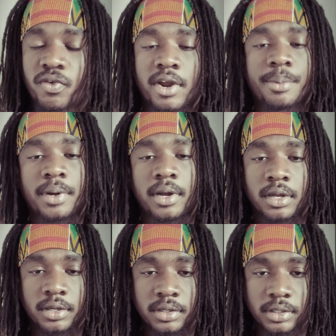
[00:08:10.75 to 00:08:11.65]

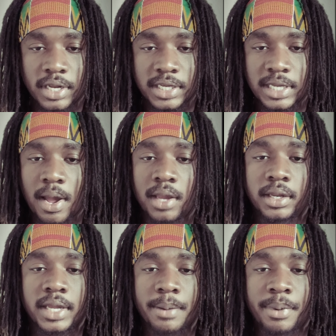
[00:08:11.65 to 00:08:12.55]
grandpa. That's how I
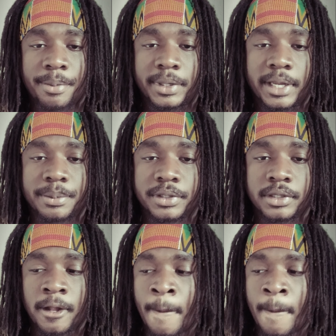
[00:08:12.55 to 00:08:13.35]
look at Papa Legba.